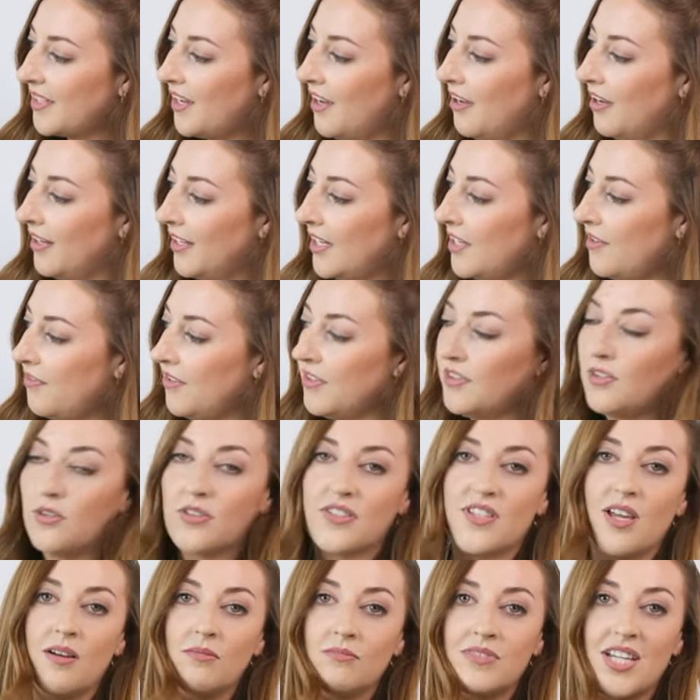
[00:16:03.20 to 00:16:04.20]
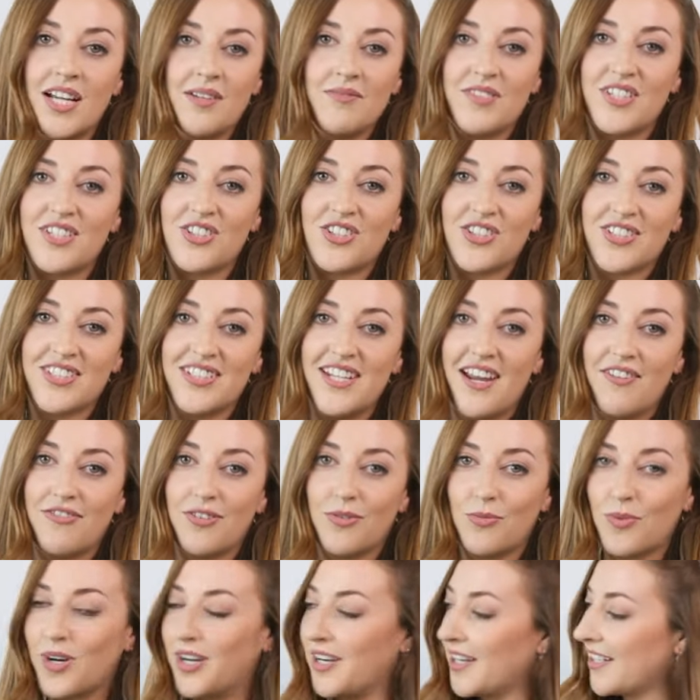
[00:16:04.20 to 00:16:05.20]
even though sometimes it just never
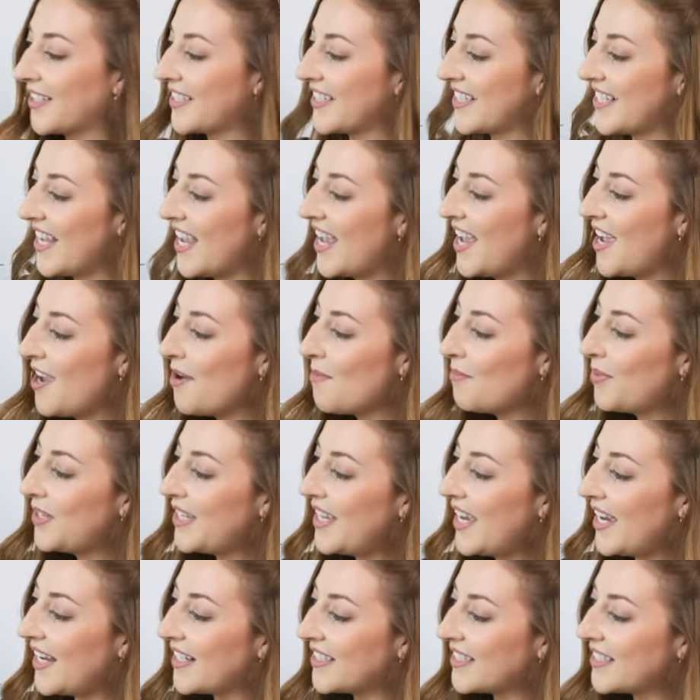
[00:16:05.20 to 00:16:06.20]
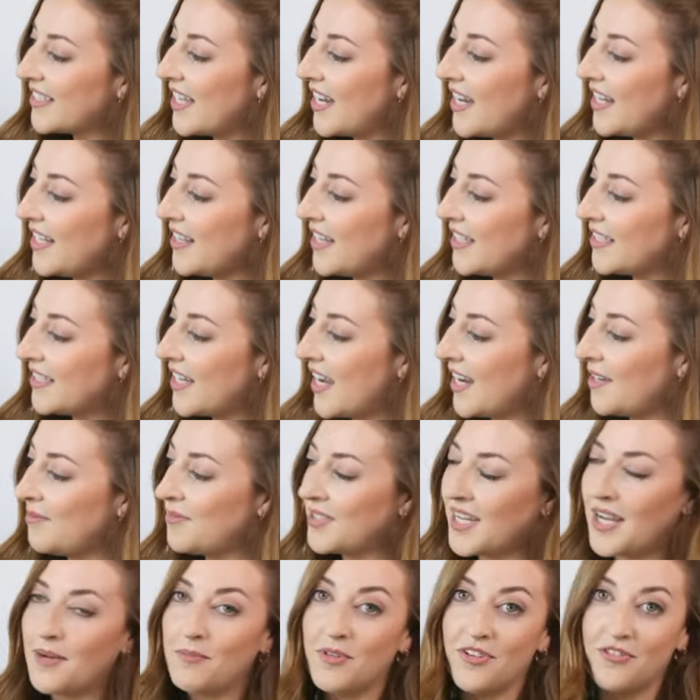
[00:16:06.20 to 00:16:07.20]
works. But yeah, setting the time
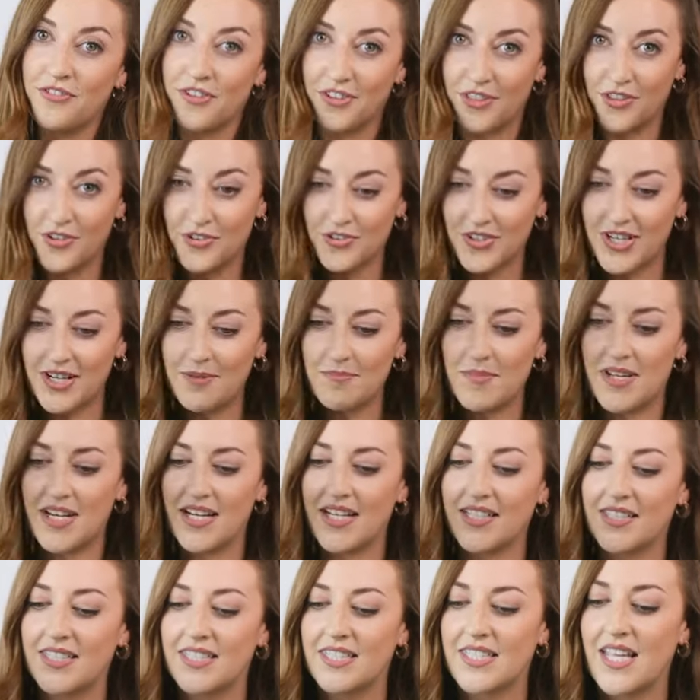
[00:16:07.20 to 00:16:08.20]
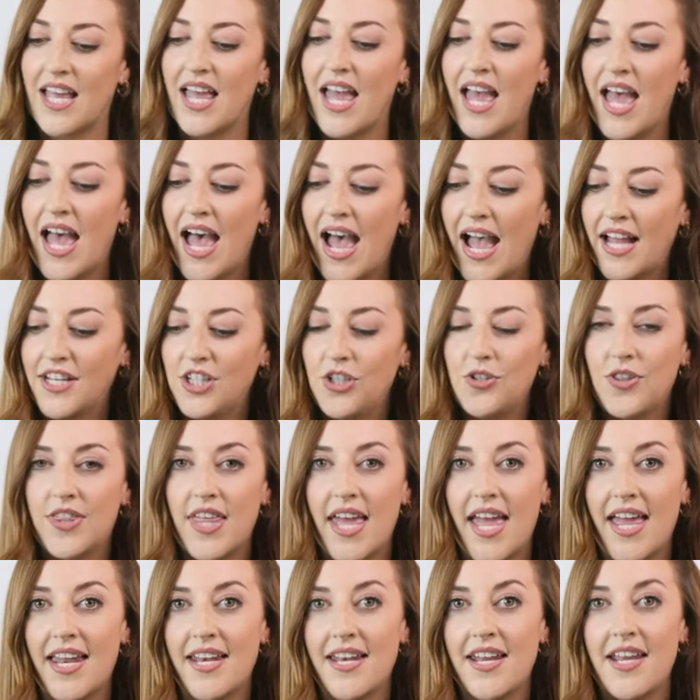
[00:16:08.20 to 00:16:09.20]
timer for 3 minutes, and you
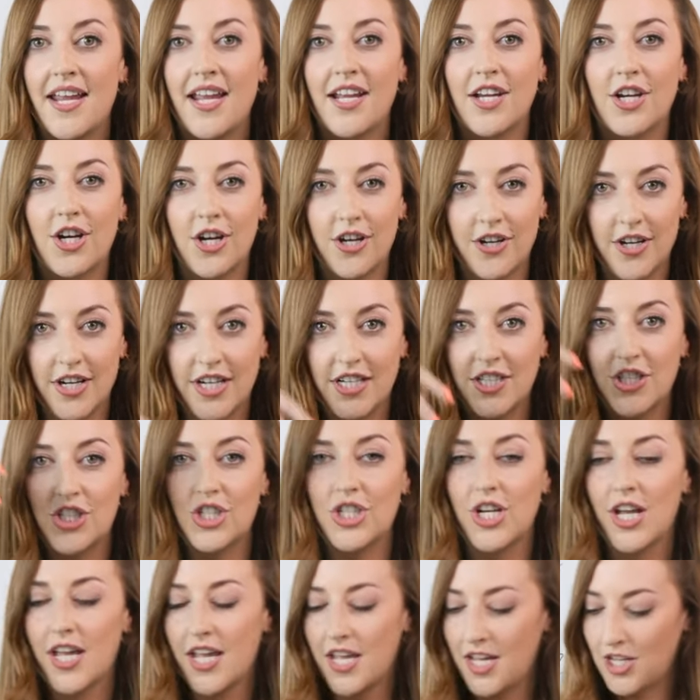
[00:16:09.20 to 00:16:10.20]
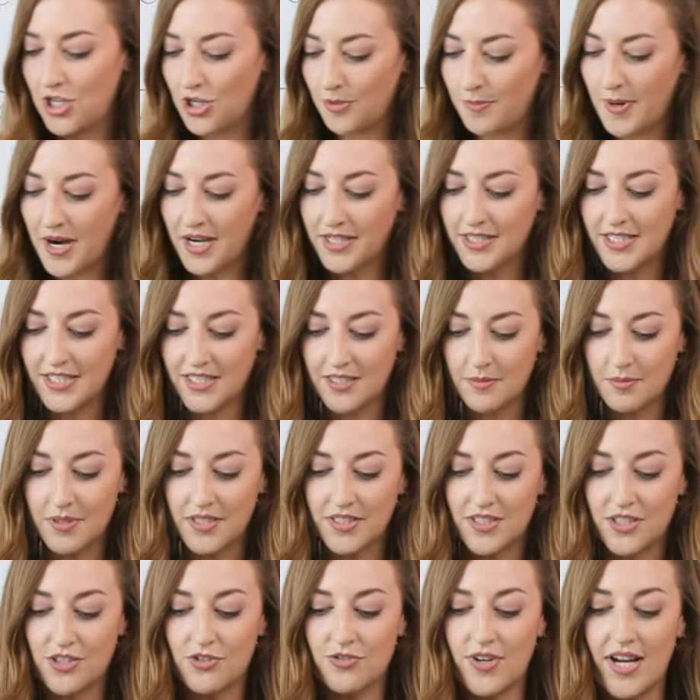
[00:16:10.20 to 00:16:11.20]
then encourage your participants
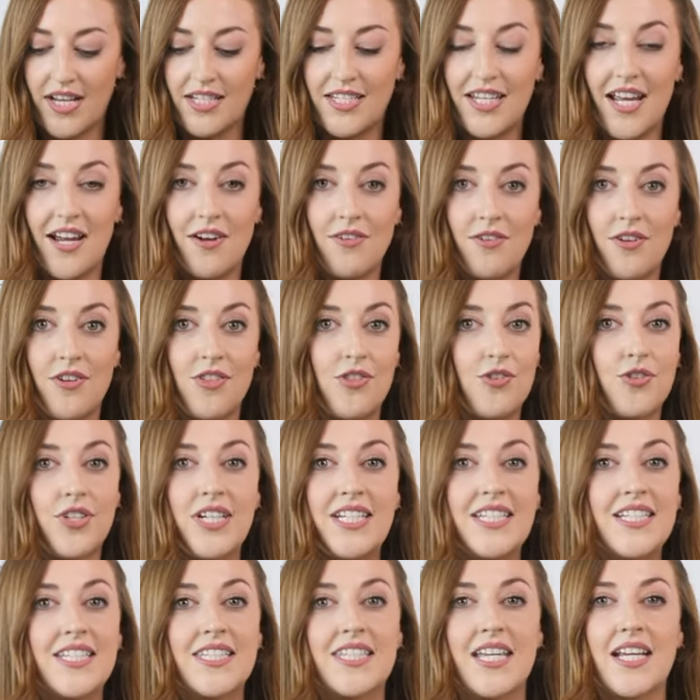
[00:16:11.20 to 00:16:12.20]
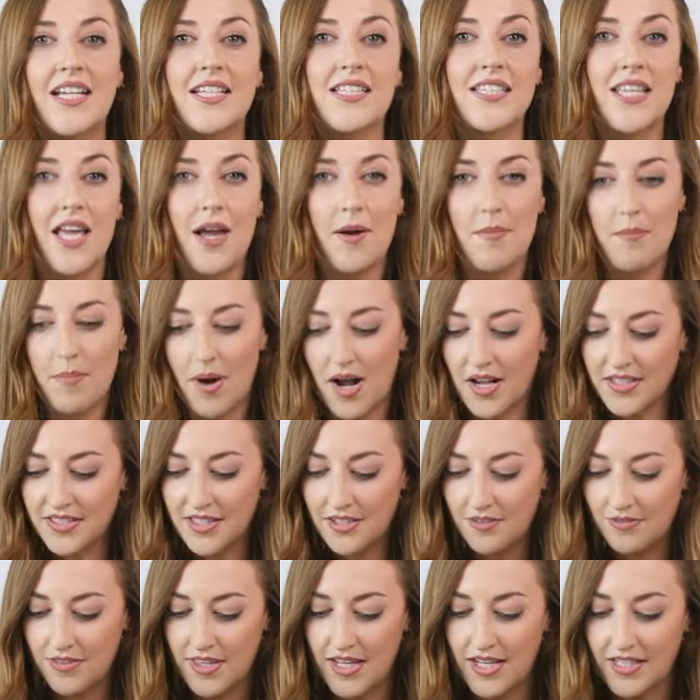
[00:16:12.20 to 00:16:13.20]
to write down 3 to 6 positive
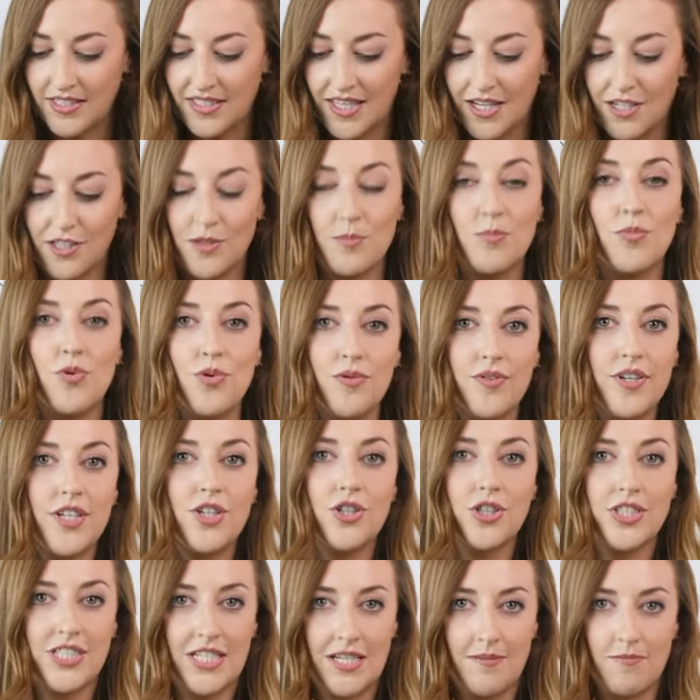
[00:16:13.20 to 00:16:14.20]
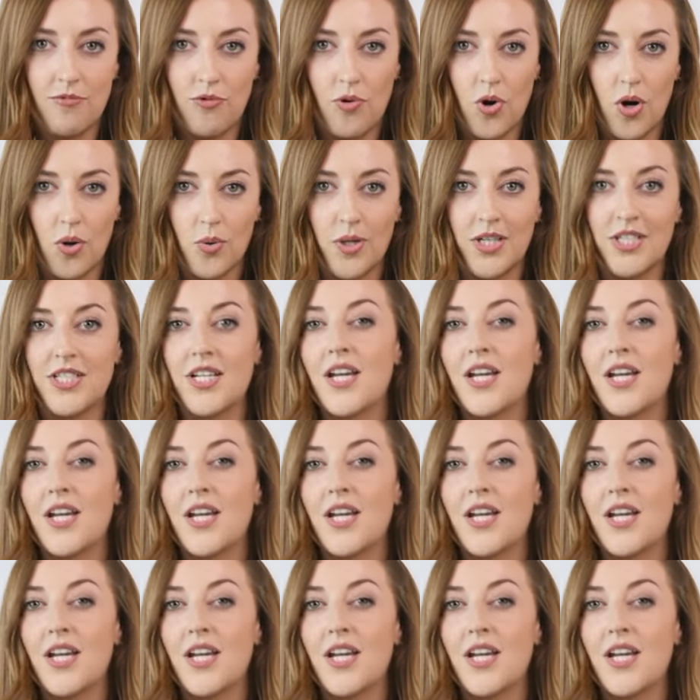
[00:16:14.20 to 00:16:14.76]
things that is moving your team forward.